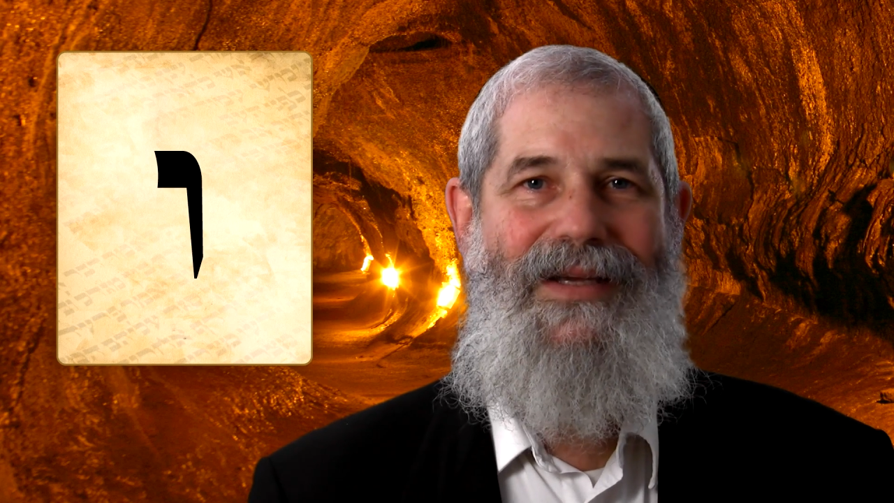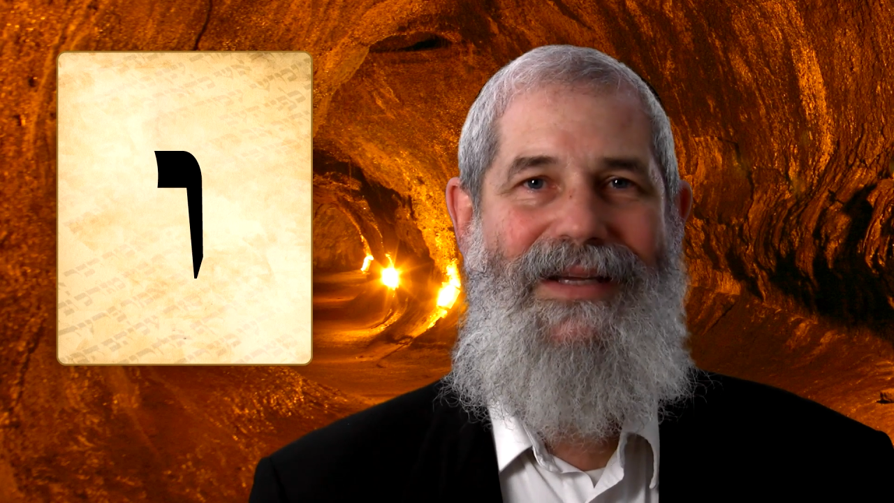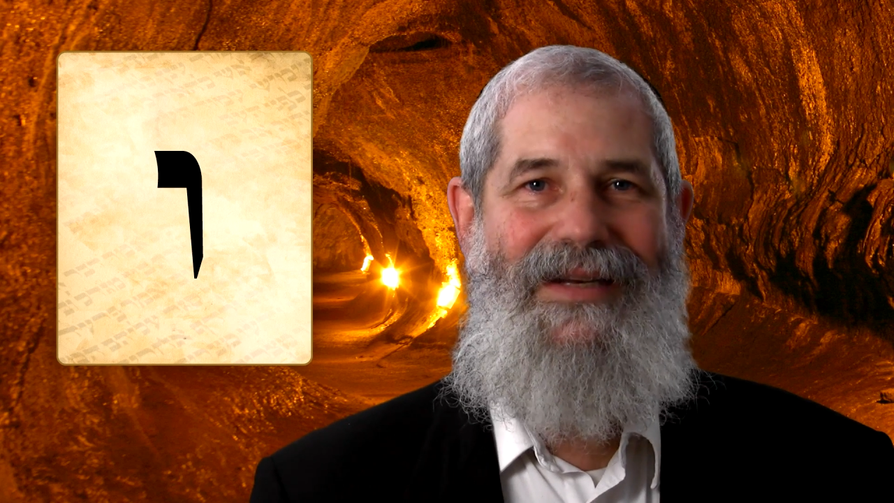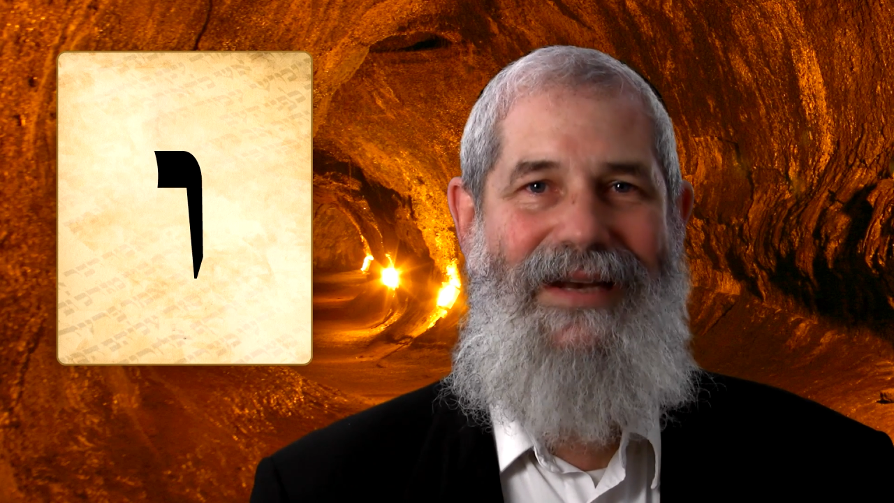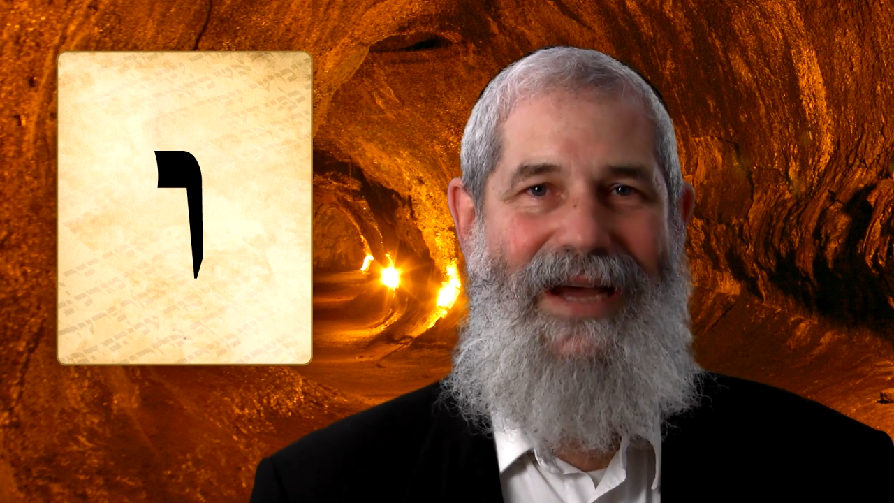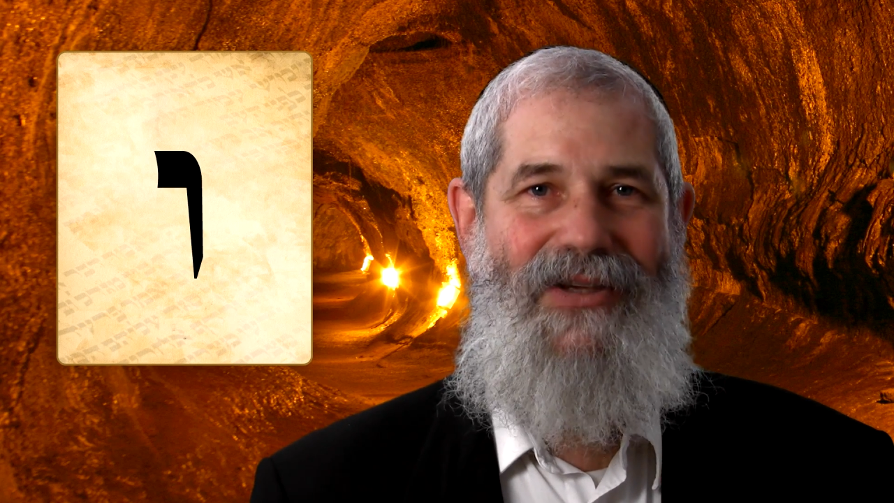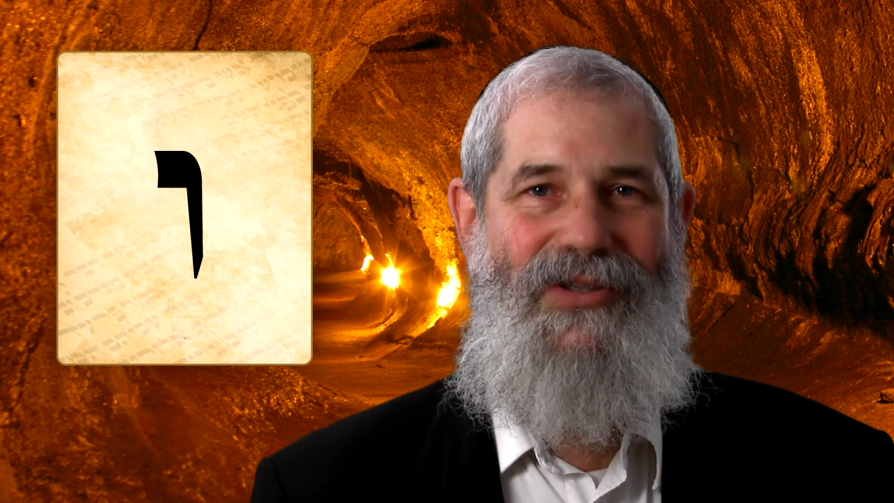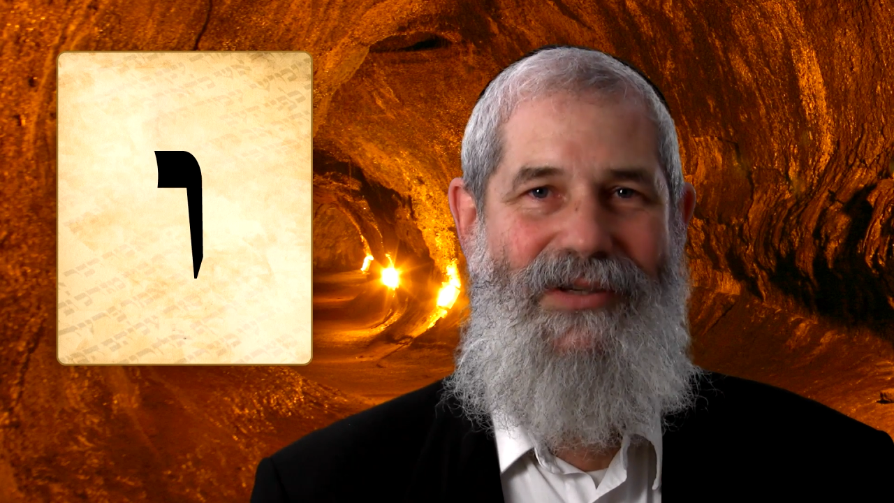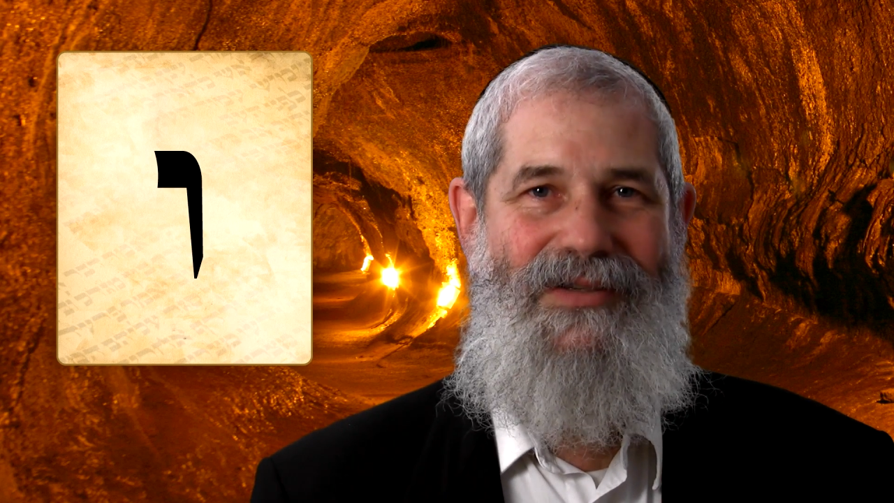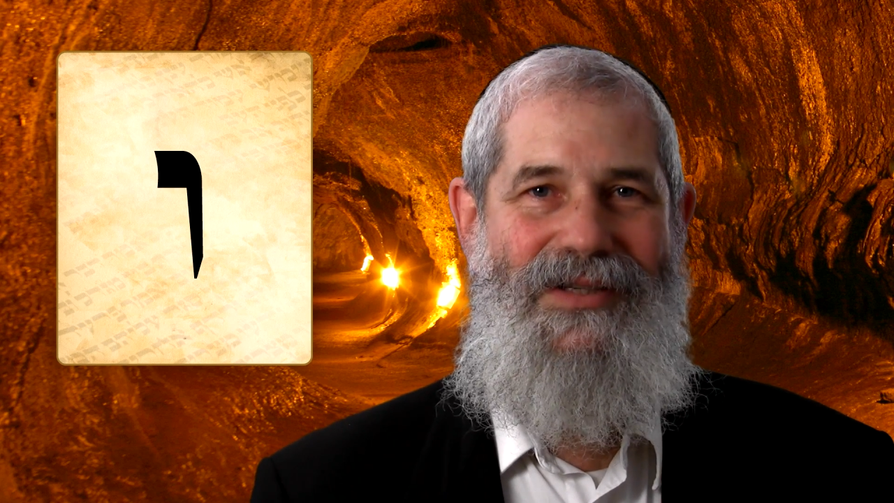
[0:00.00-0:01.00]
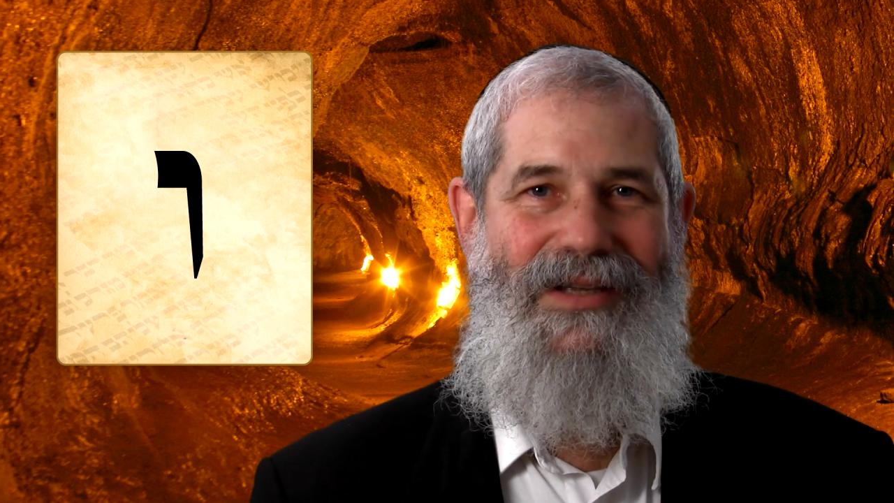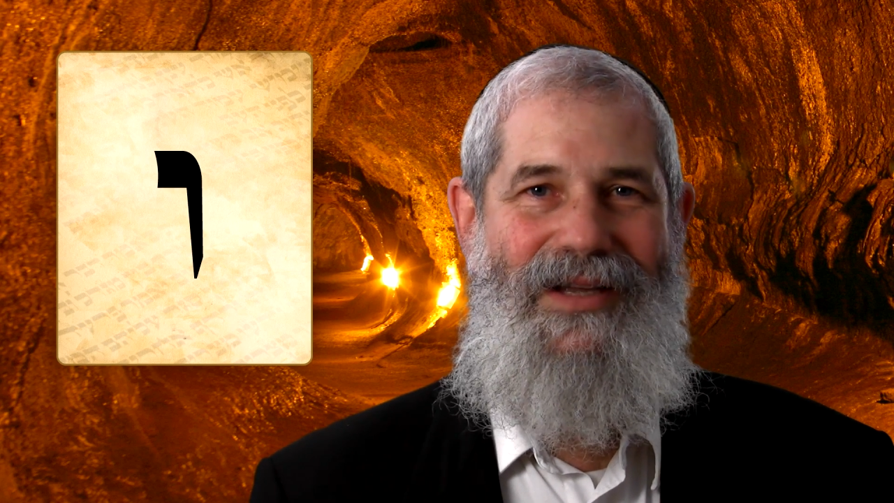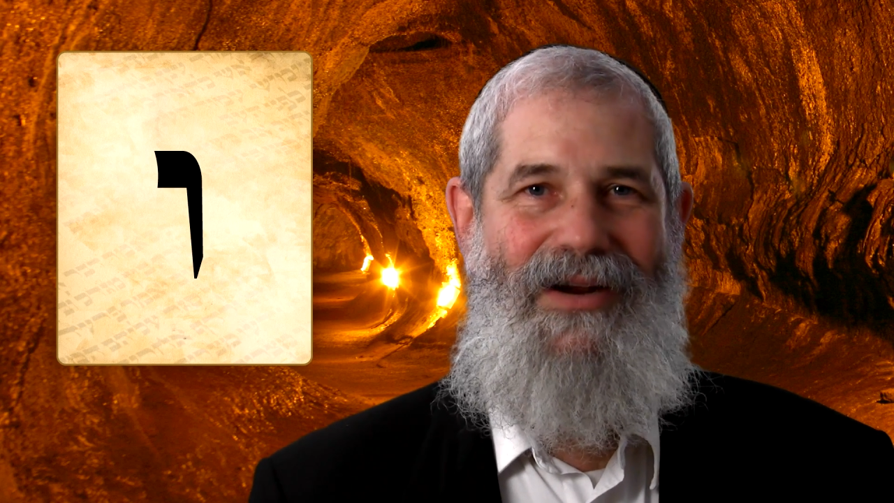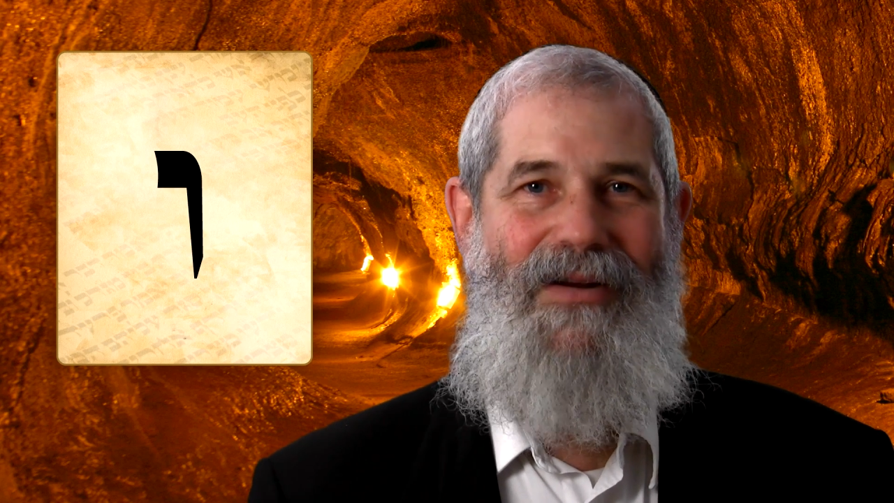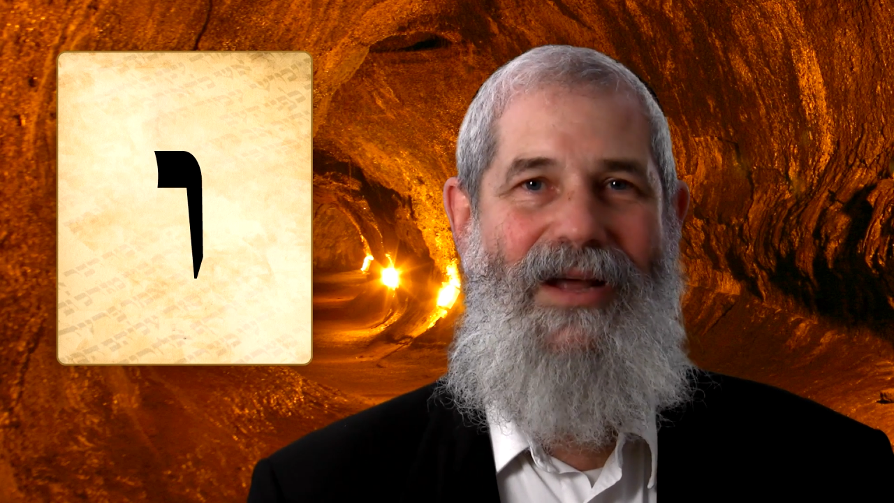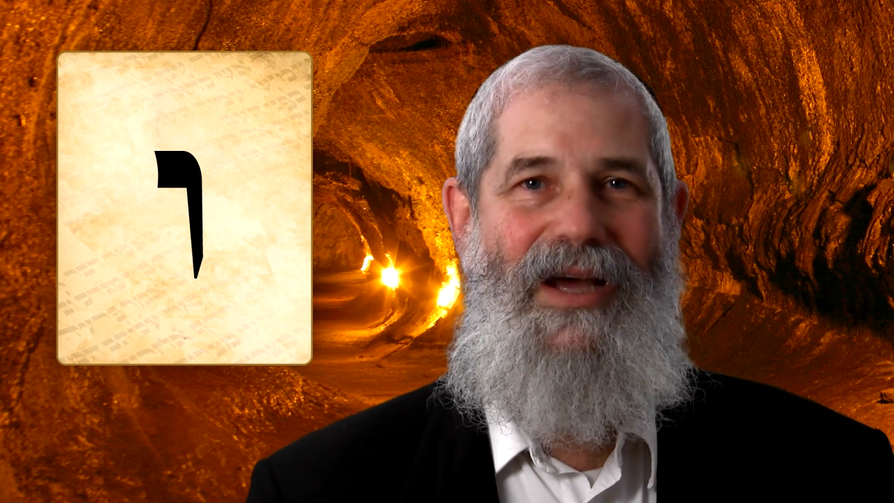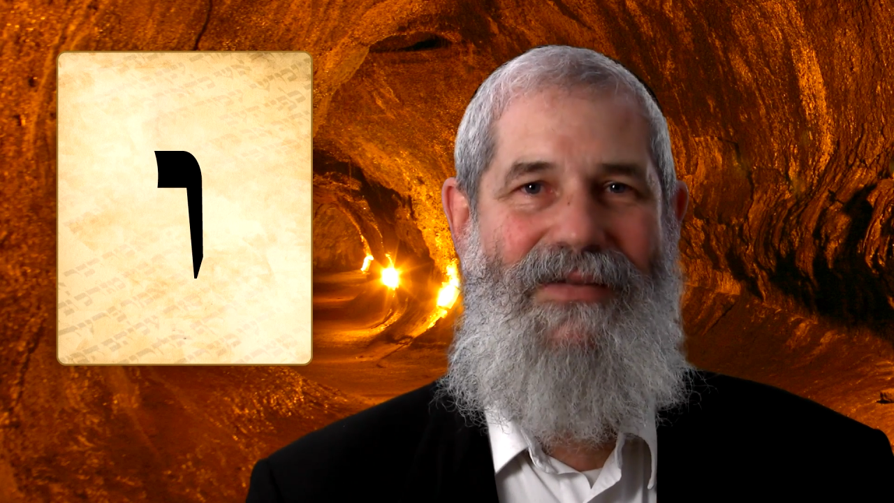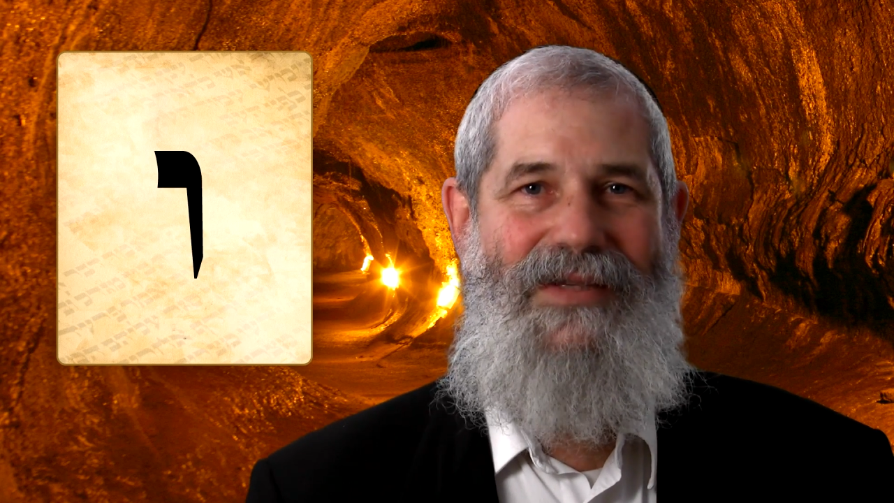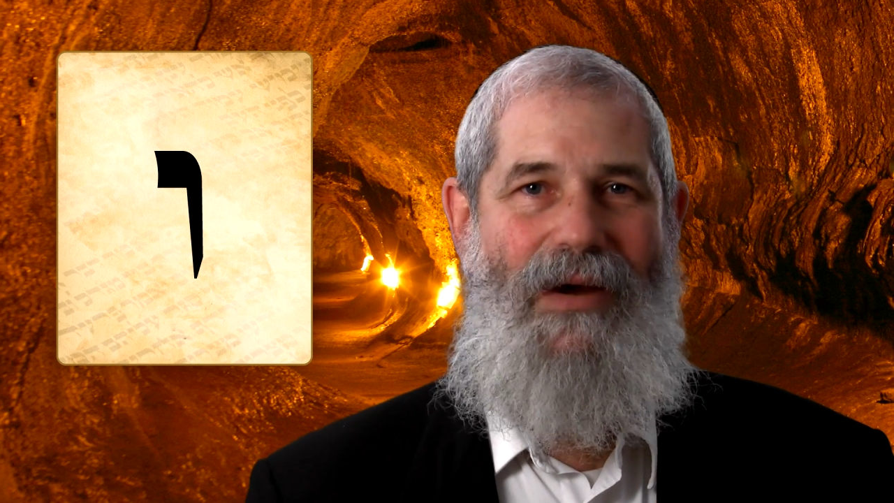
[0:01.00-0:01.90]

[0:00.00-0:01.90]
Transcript: connections in our lives,